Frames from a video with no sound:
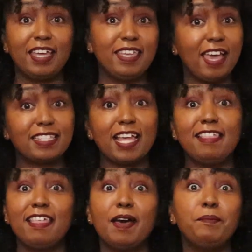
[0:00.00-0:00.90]
Yes,
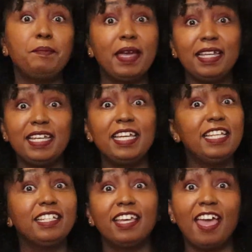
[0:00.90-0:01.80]
and they are made
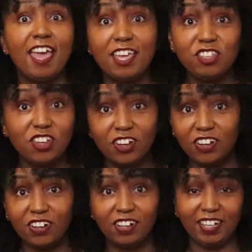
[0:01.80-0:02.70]
in
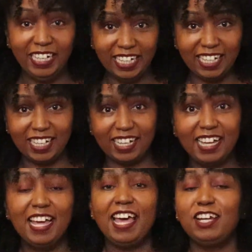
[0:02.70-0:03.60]
Kenya.
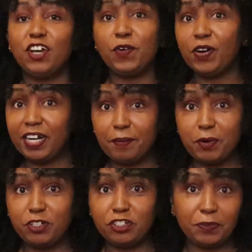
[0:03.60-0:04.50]
Don't worry
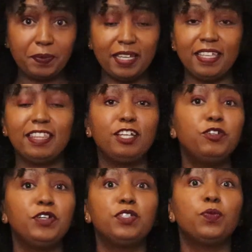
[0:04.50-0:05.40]
about shipping, they
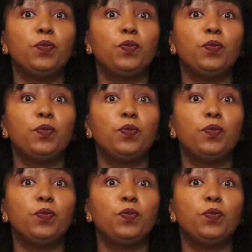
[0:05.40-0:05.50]
do it